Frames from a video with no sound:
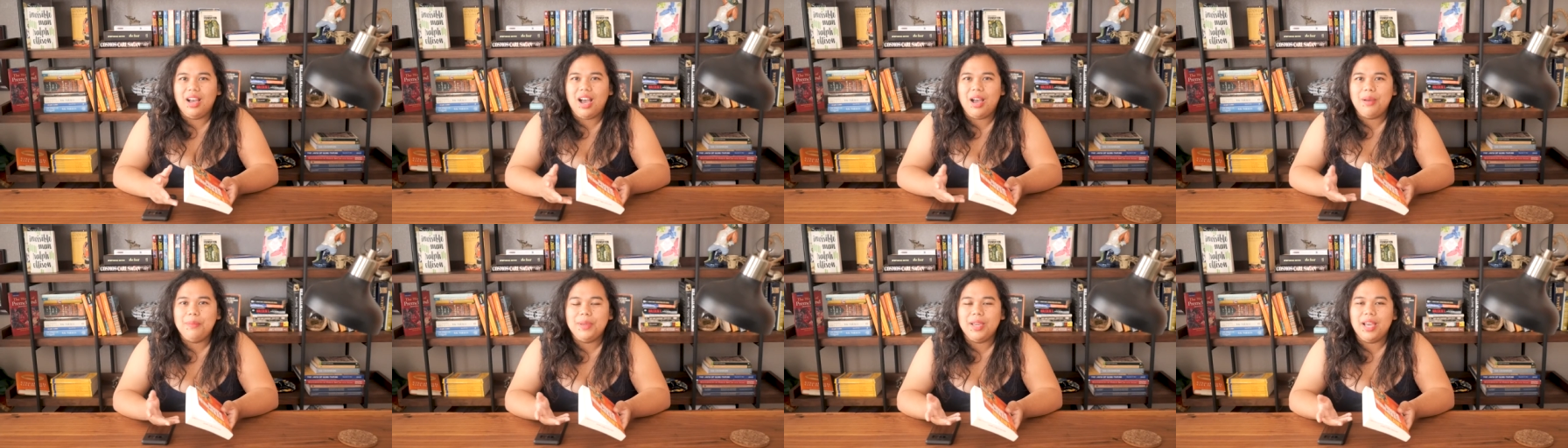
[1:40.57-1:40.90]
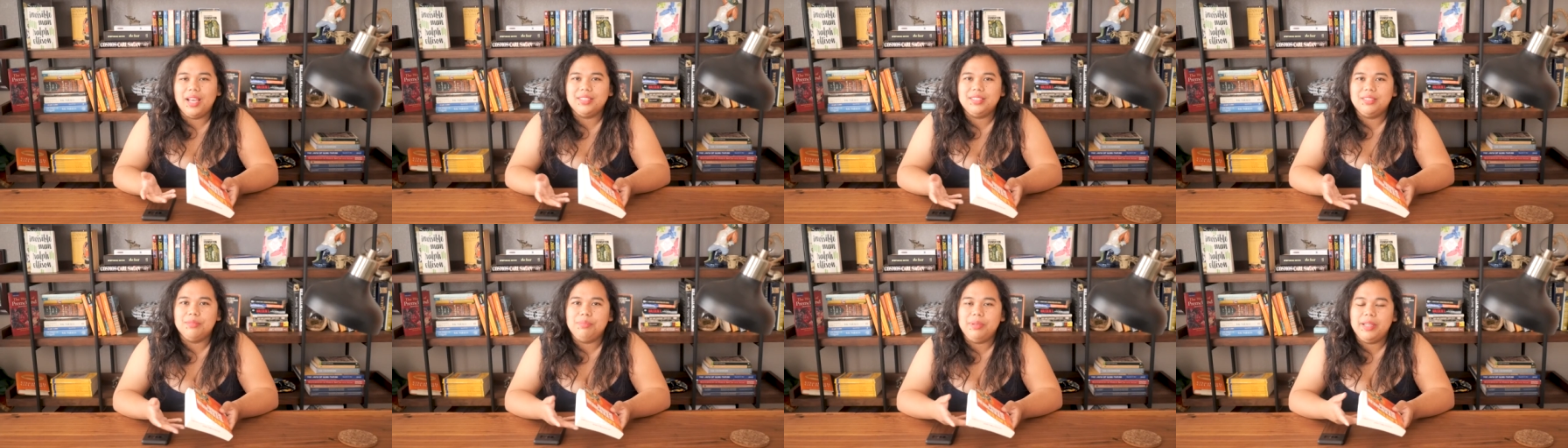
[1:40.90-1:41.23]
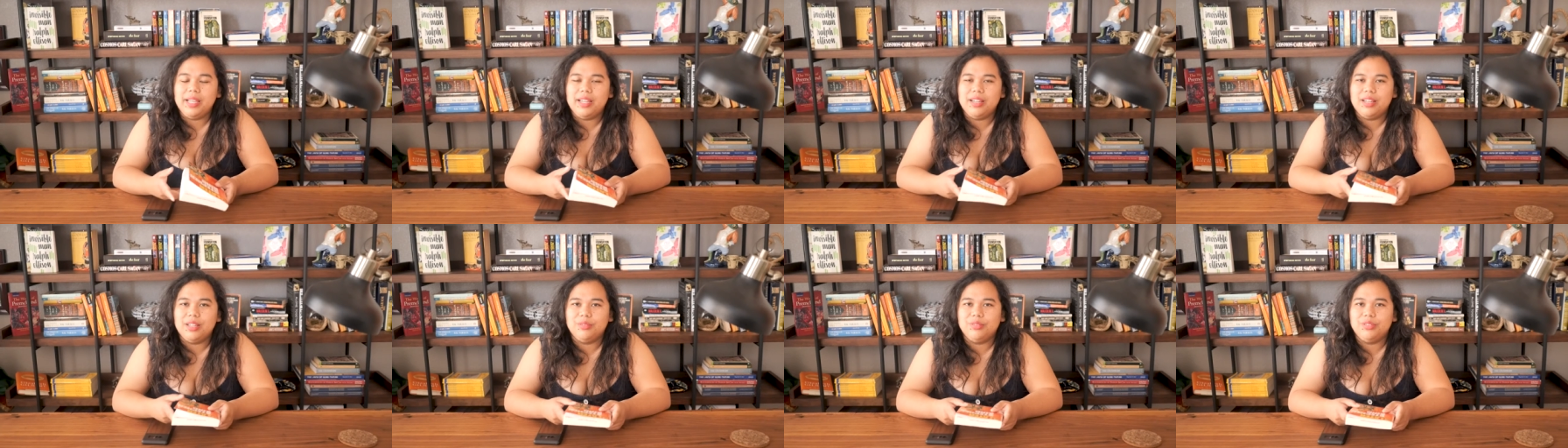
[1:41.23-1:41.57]
I mean, as a
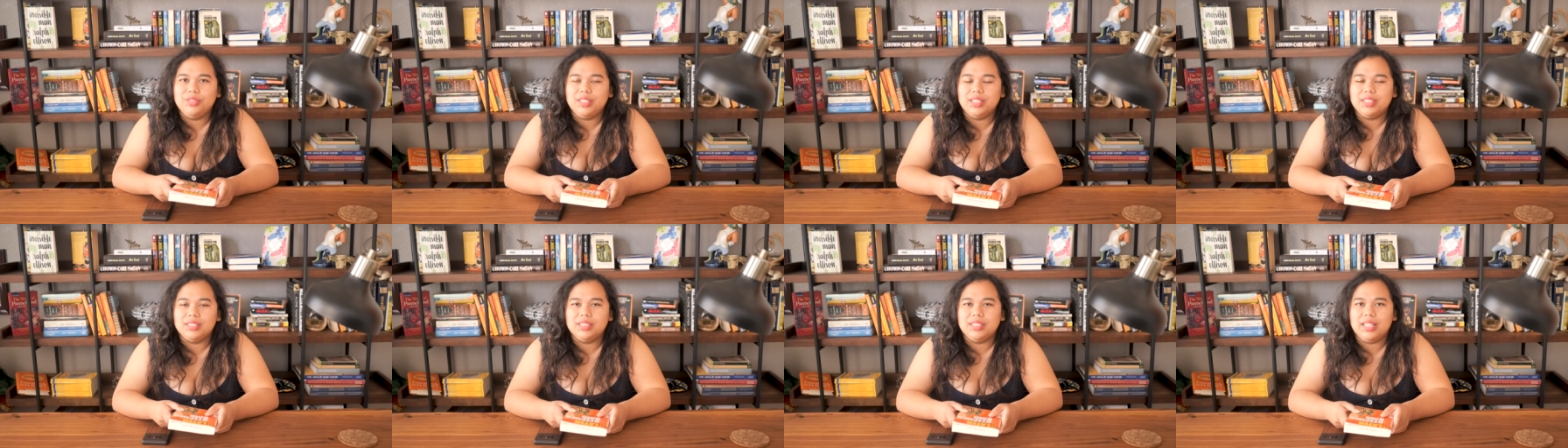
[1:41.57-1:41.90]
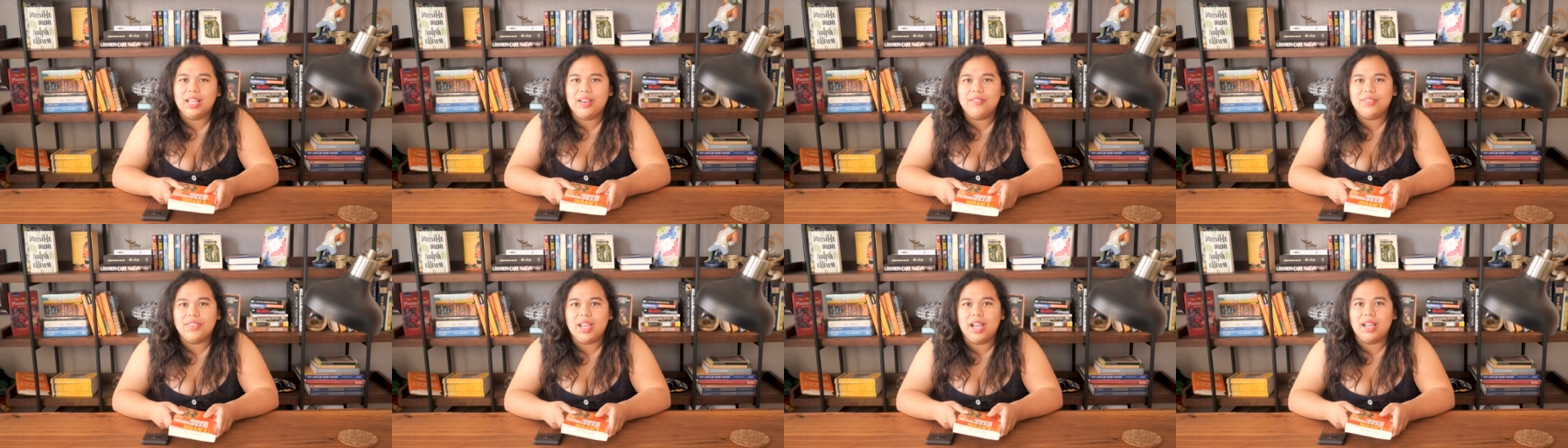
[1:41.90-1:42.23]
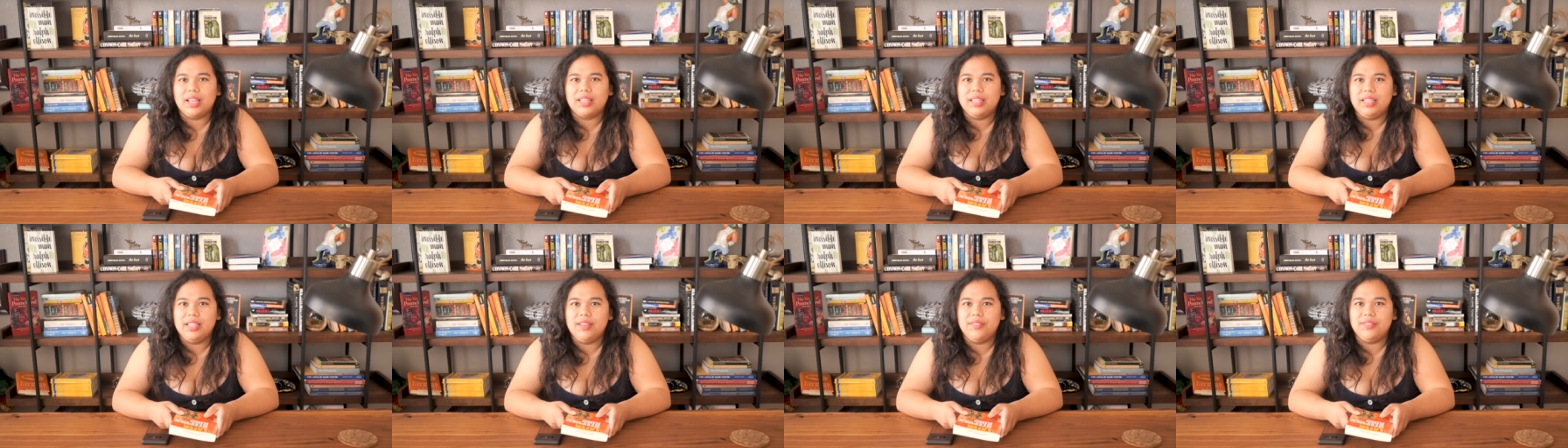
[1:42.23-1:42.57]
parent who doesn't have
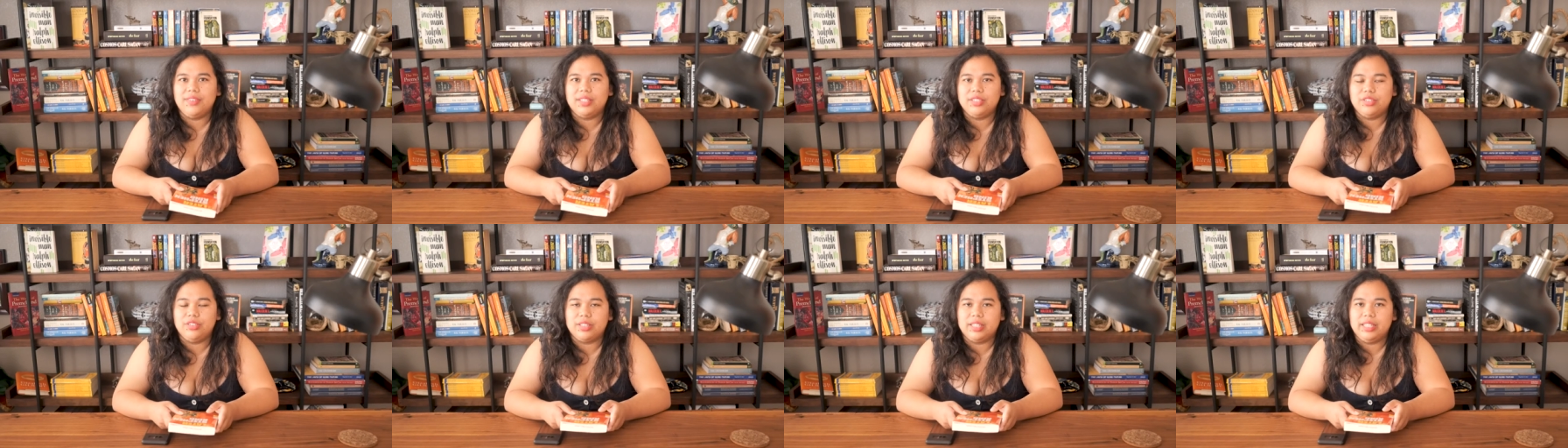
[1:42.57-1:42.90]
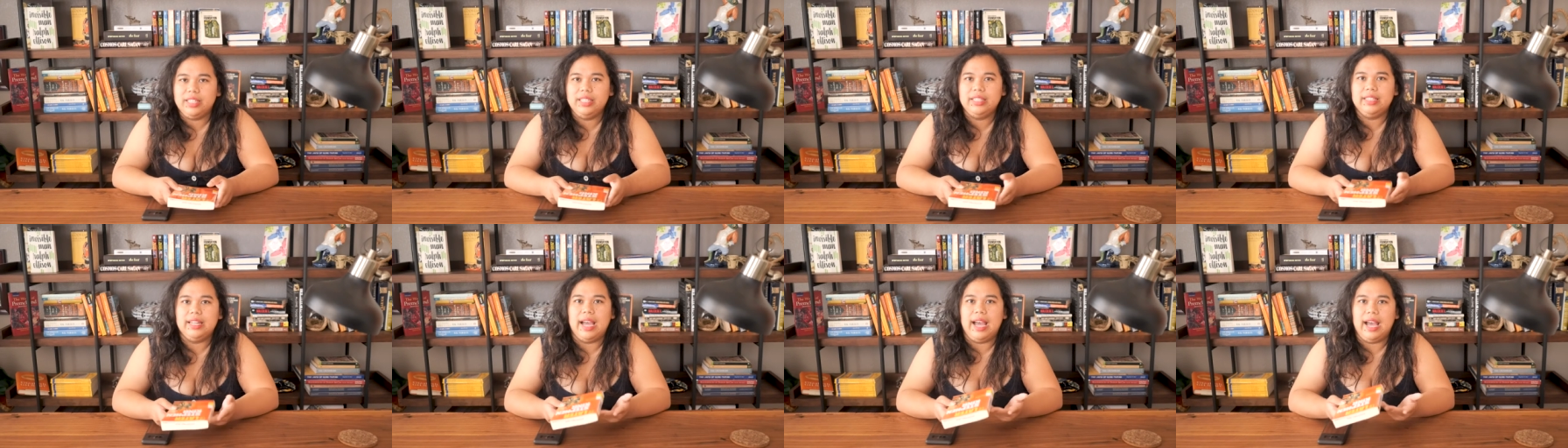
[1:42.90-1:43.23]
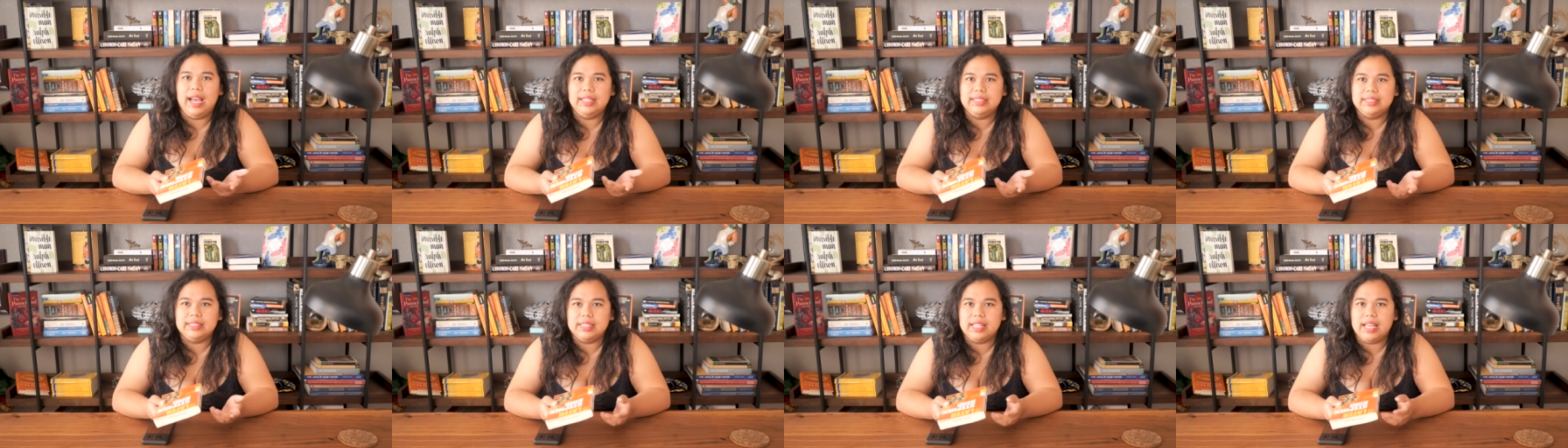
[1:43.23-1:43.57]
that gift and your kid
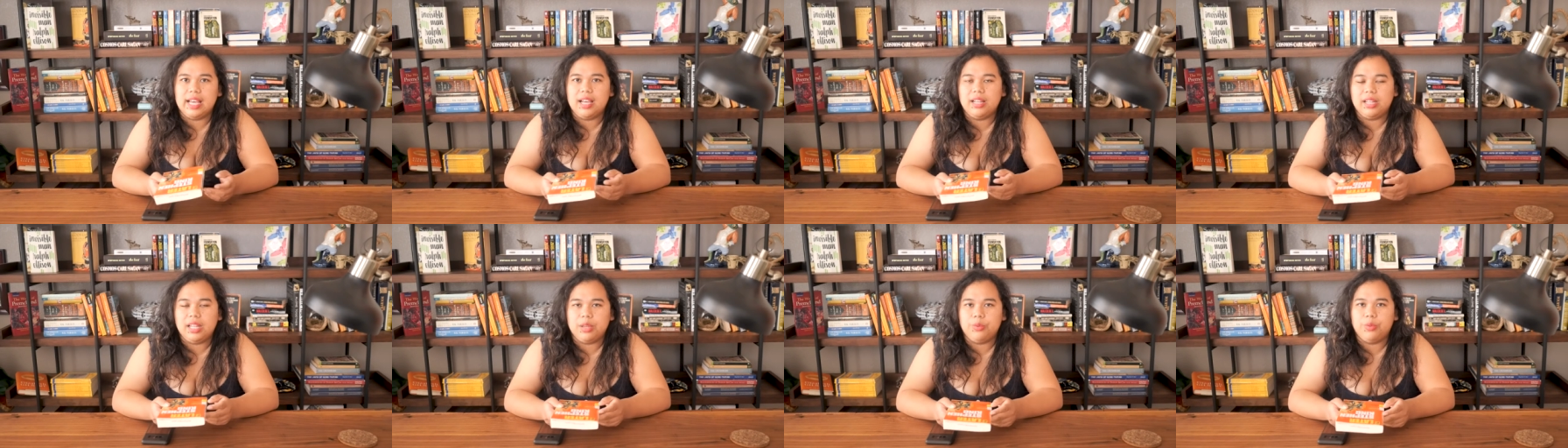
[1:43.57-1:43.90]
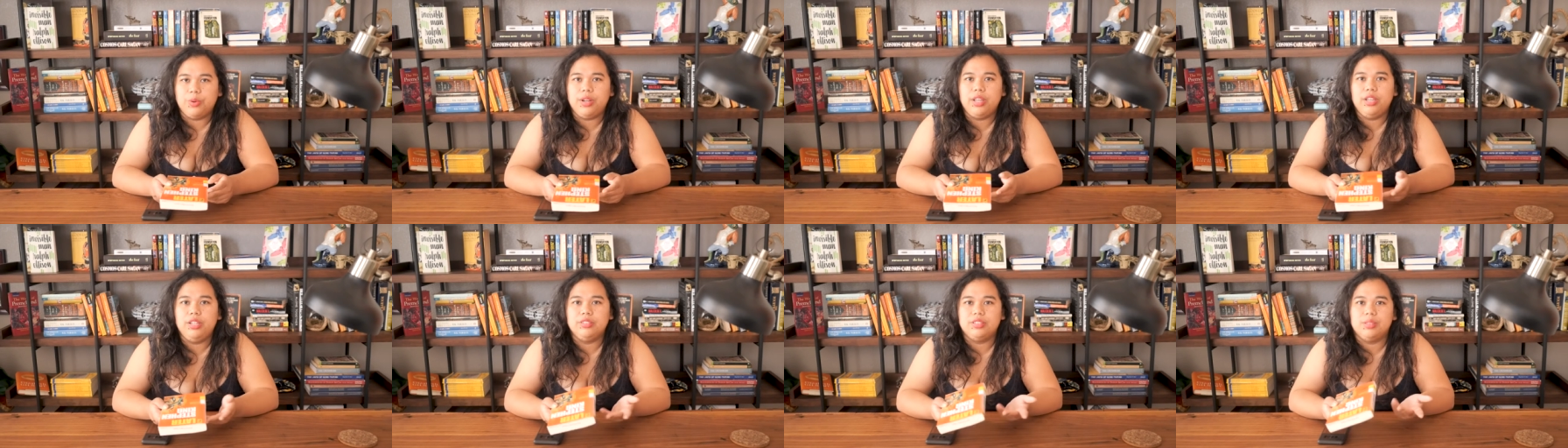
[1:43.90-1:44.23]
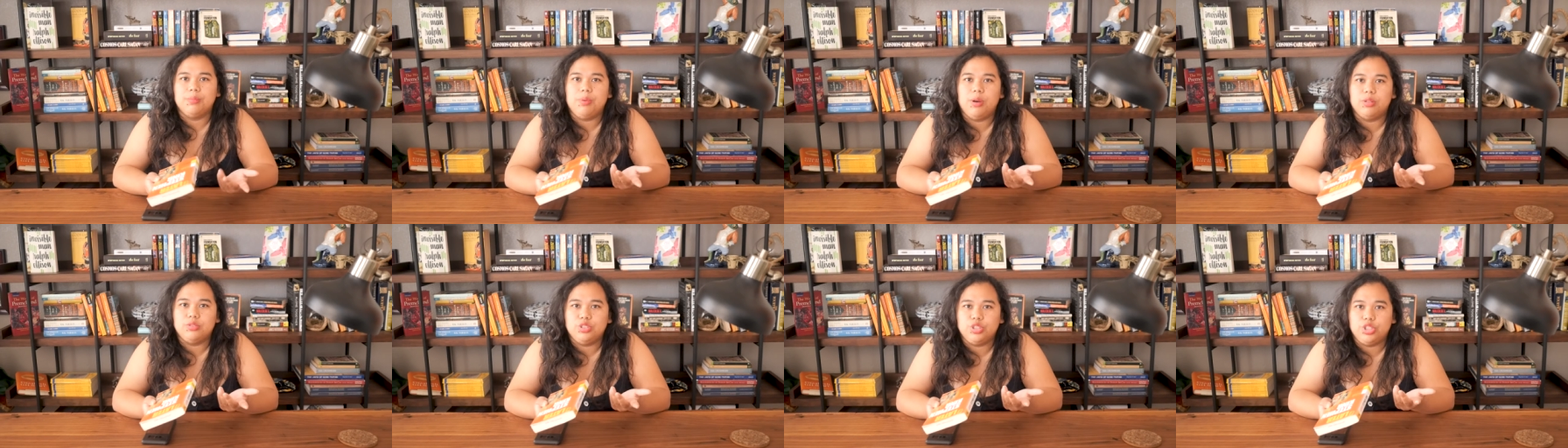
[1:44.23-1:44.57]
has that, like, what are you
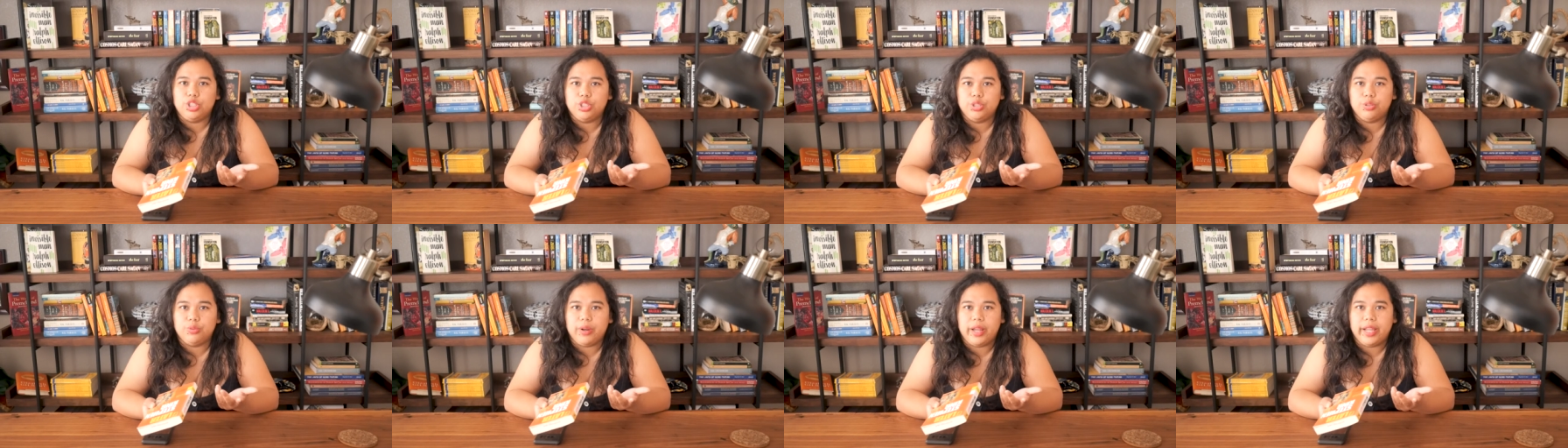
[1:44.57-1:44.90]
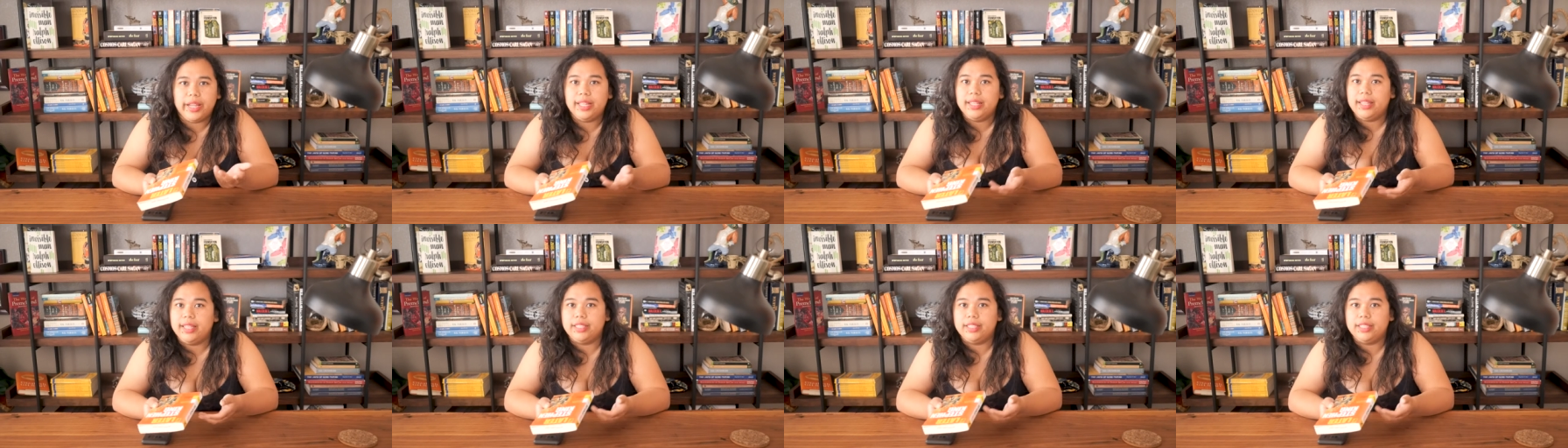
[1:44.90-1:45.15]
supposed to do, right?